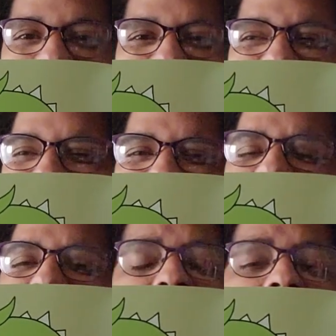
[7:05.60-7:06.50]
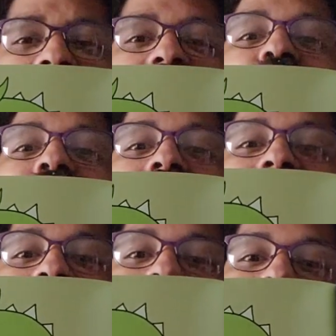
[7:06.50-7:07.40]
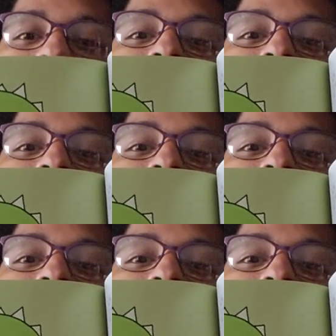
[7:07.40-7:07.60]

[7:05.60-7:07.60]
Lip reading: Looks like a shiny Dragonite from